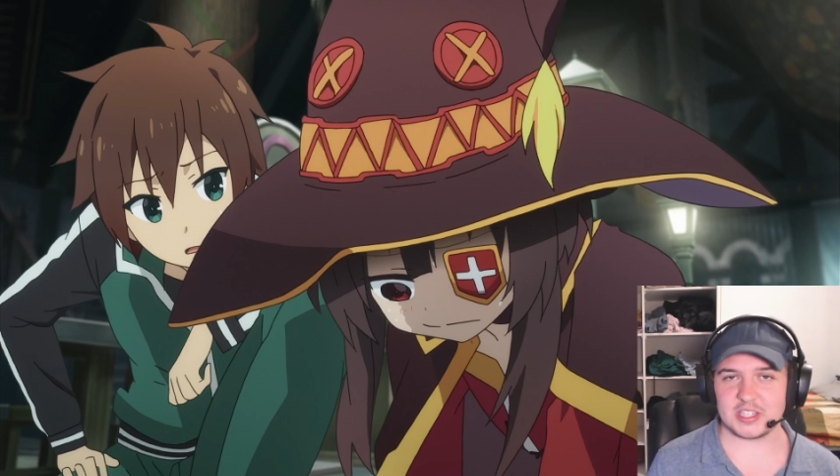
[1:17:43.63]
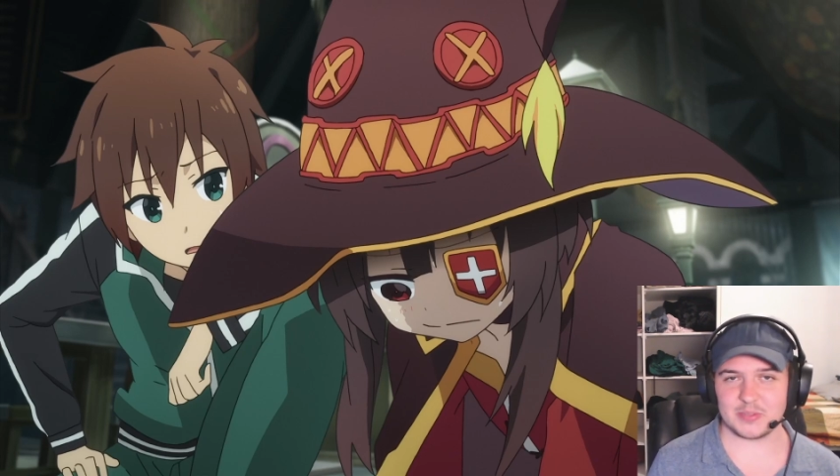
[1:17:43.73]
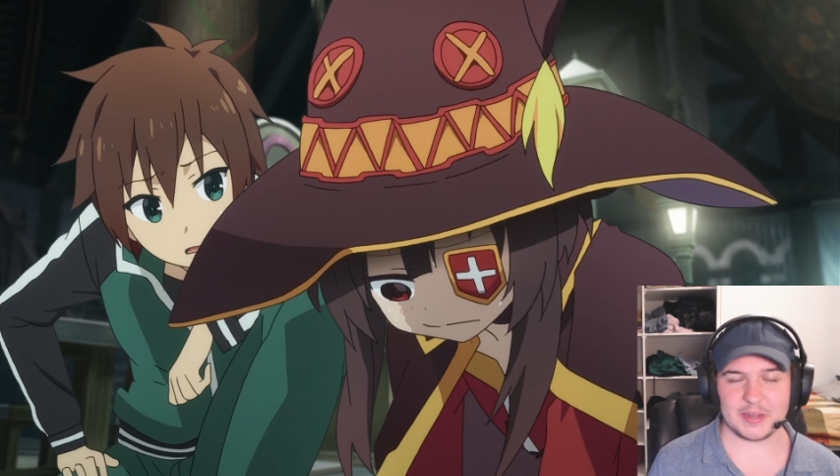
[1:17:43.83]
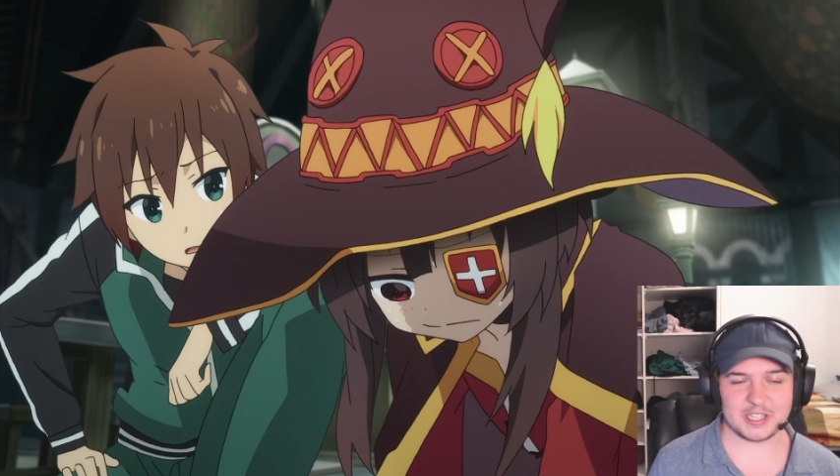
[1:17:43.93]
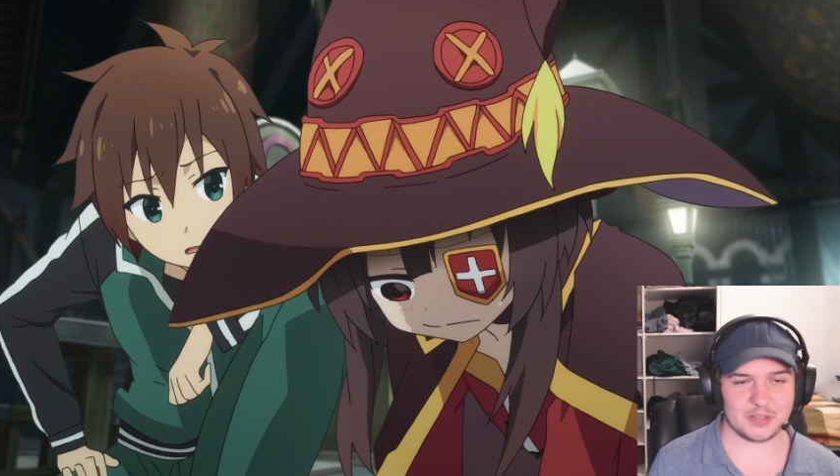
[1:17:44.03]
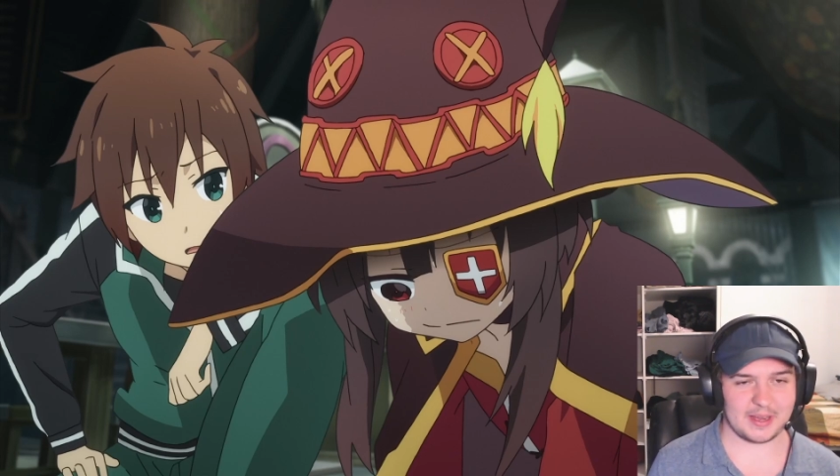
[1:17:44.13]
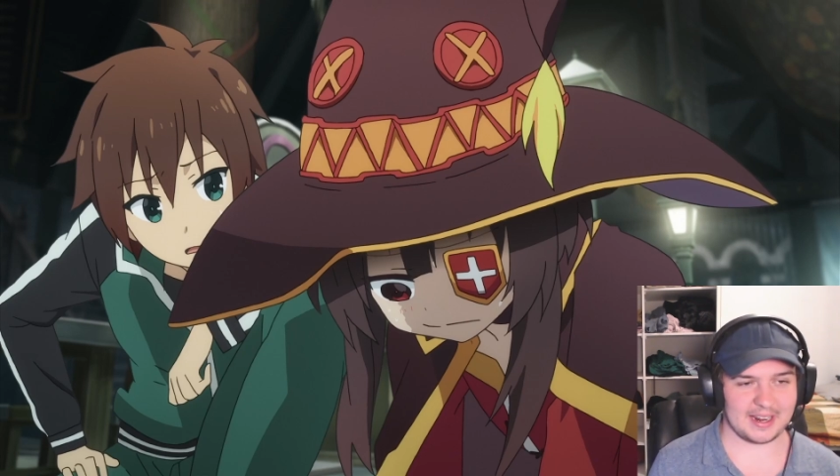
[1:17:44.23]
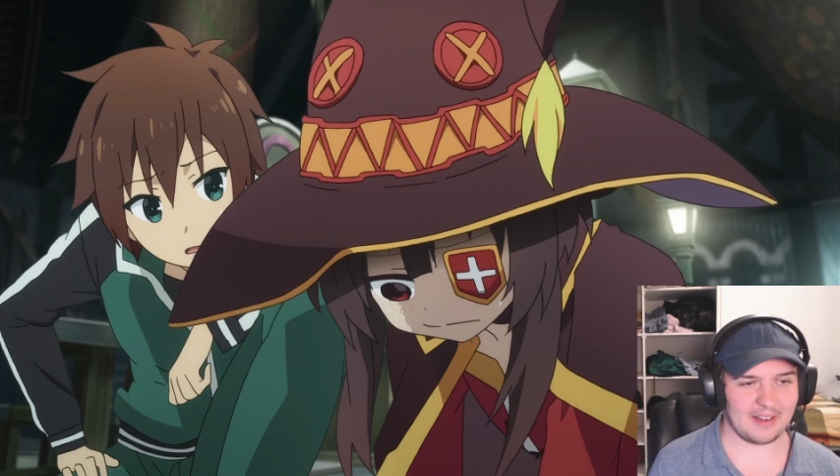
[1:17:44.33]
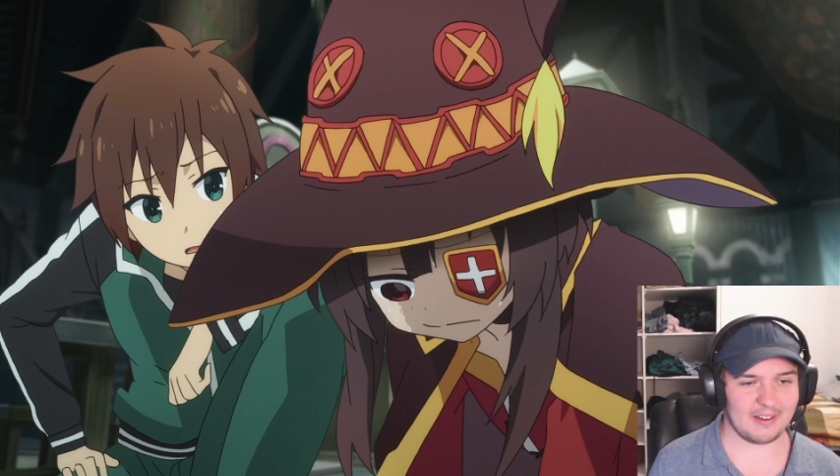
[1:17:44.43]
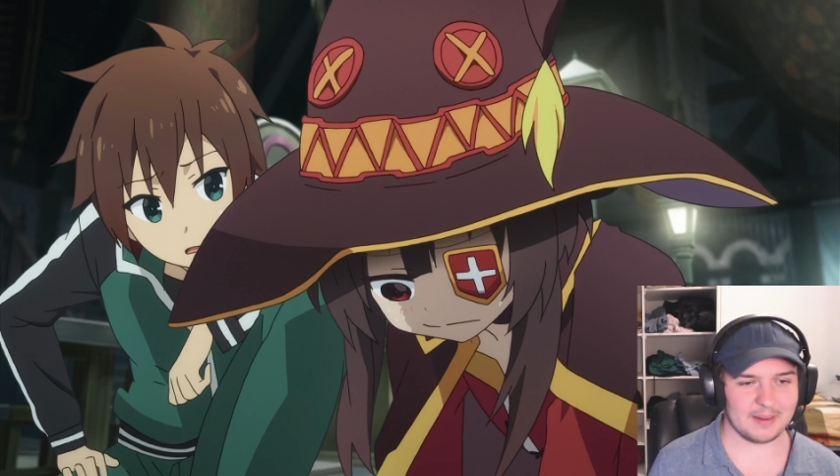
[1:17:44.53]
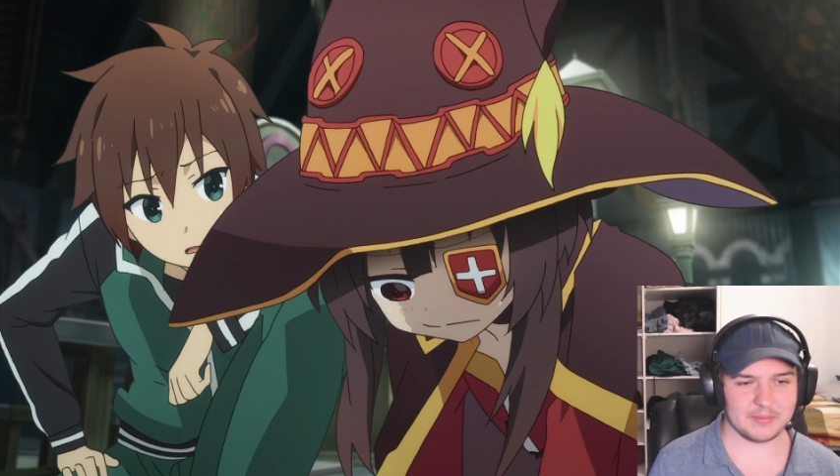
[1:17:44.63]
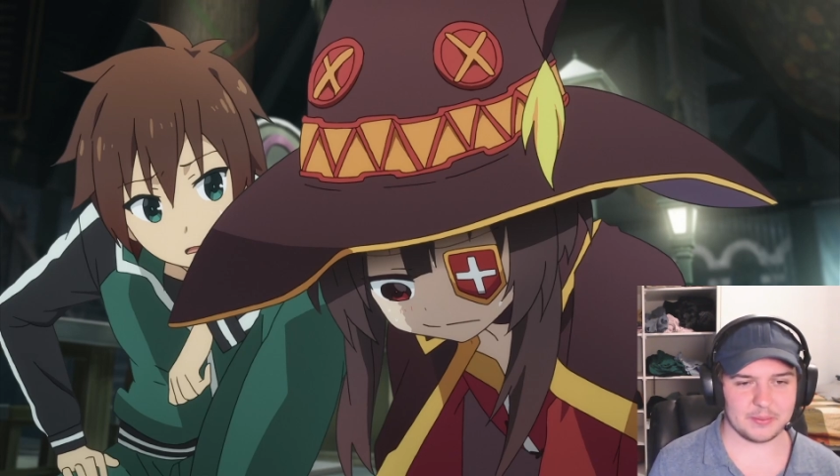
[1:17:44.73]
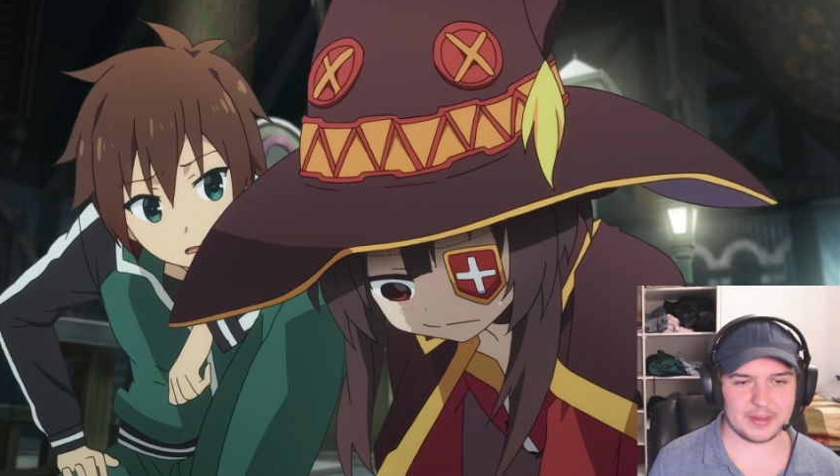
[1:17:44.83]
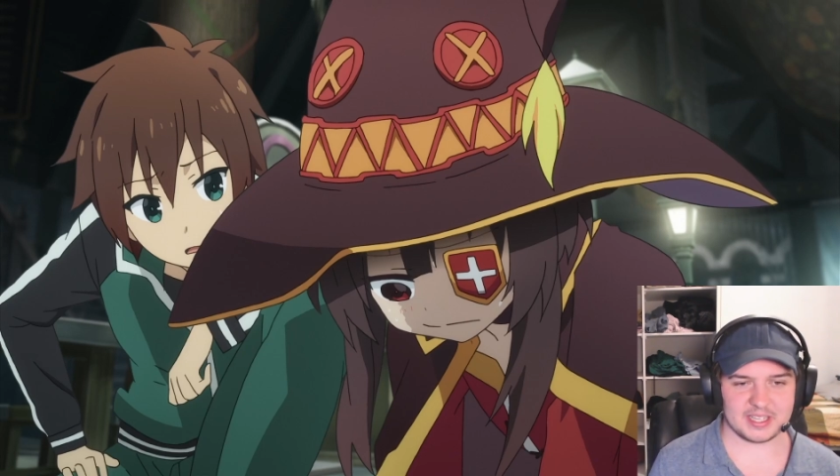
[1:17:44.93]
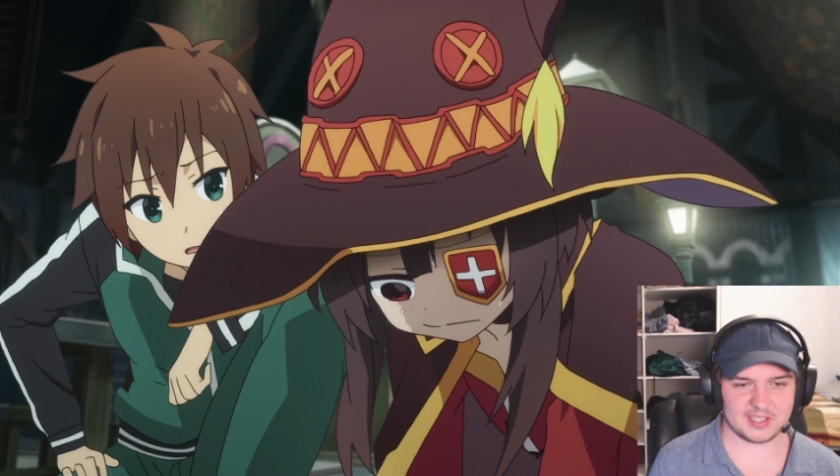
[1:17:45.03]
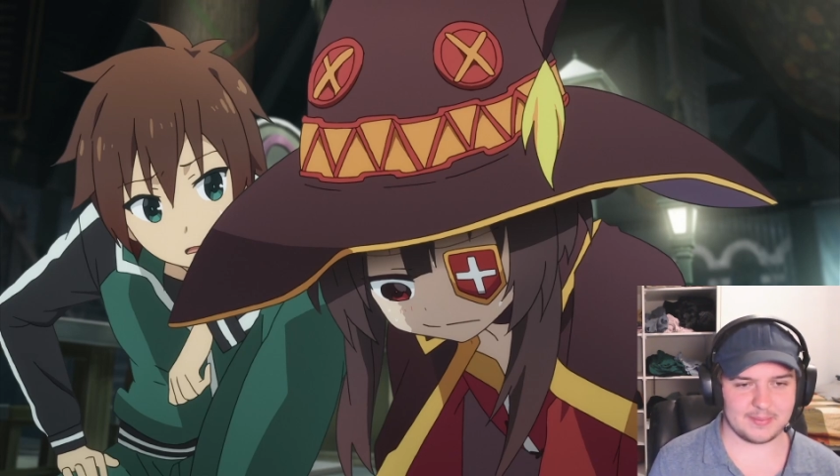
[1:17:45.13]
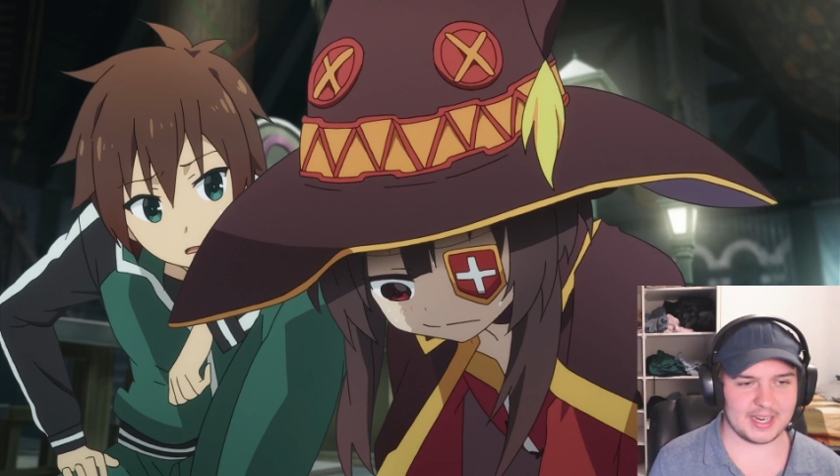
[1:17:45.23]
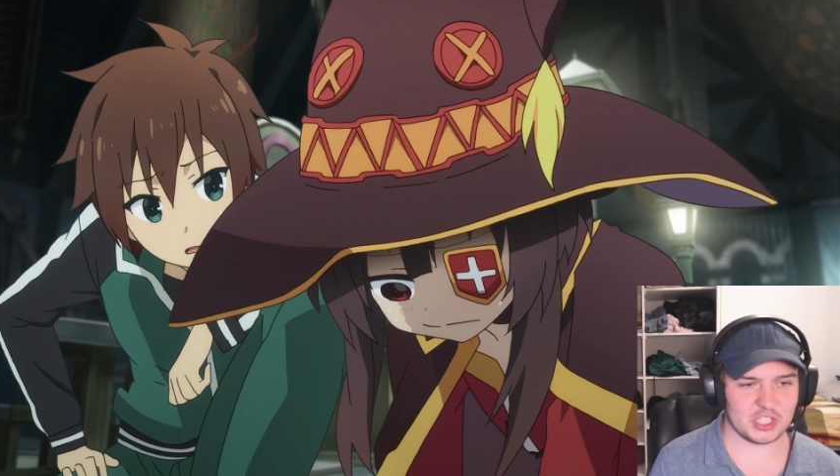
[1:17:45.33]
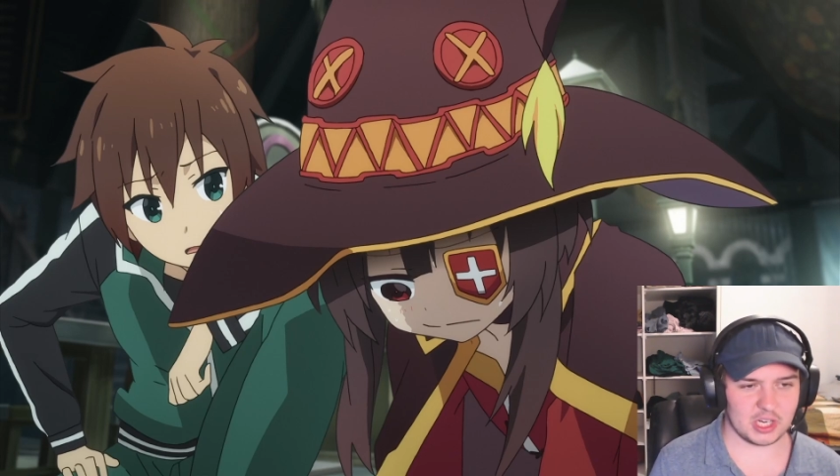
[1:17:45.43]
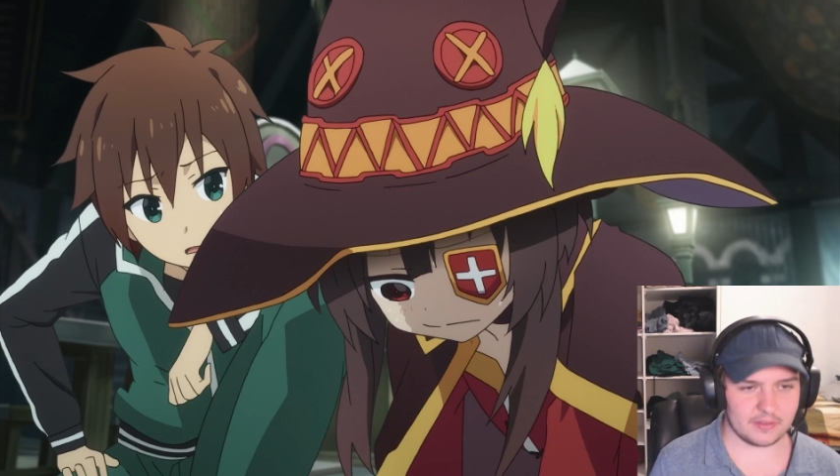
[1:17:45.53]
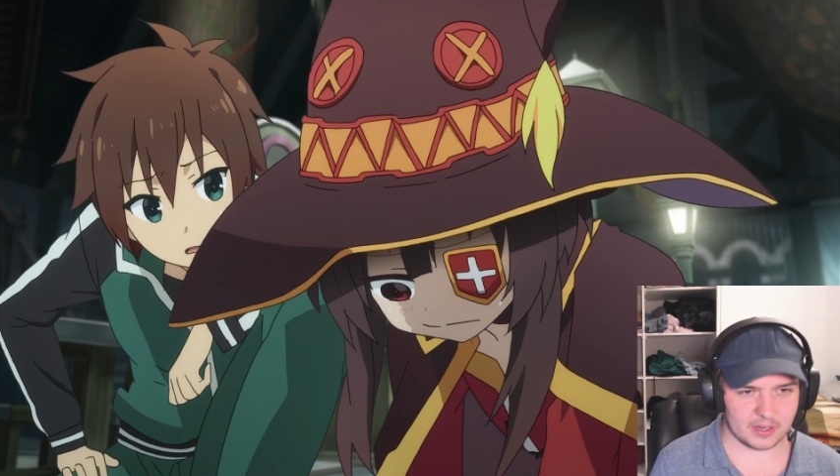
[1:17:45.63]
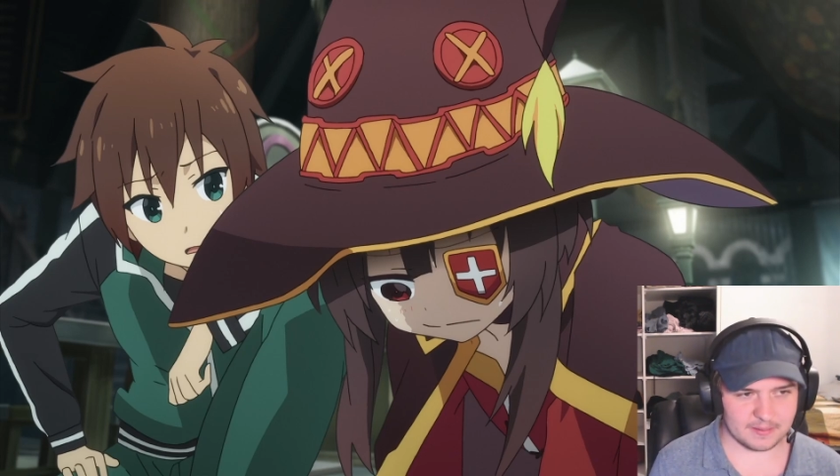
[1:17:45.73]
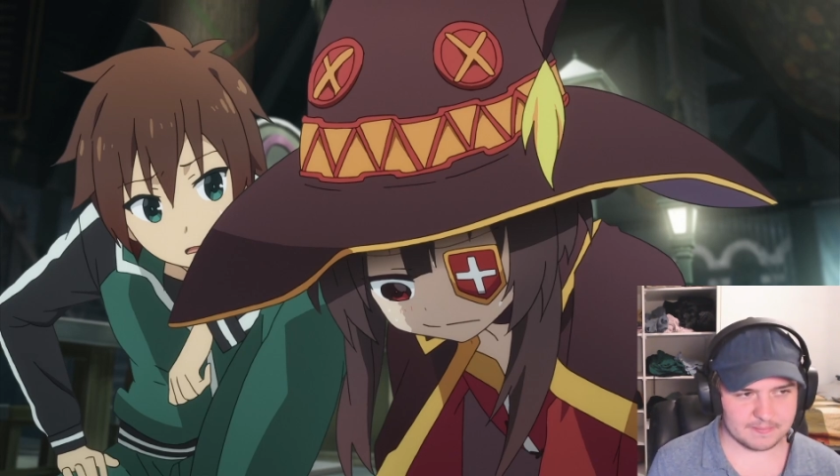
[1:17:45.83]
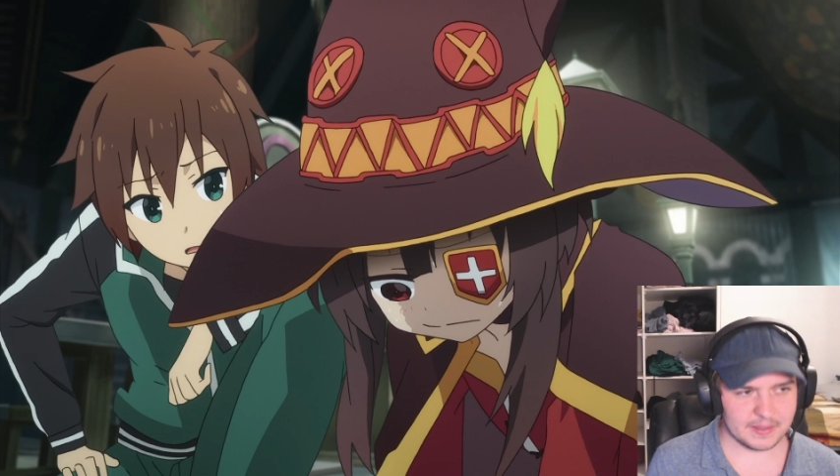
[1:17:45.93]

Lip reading: speech about how I am the best mage ever.